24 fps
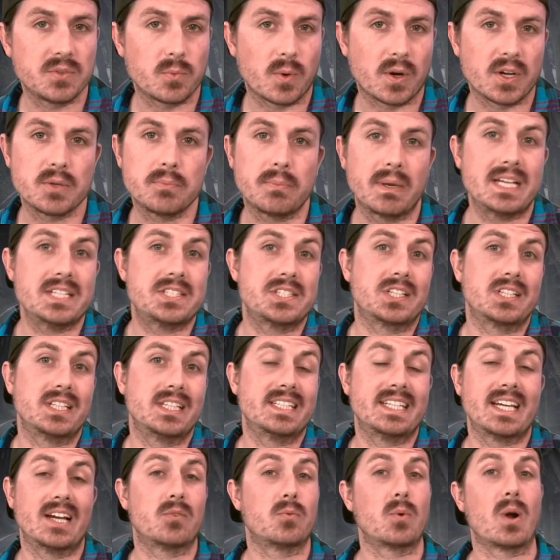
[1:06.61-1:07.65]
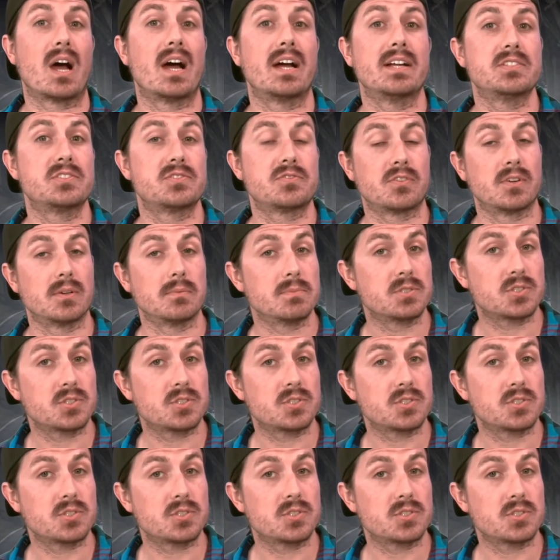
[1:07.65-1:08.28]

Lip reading: where you basically get rides from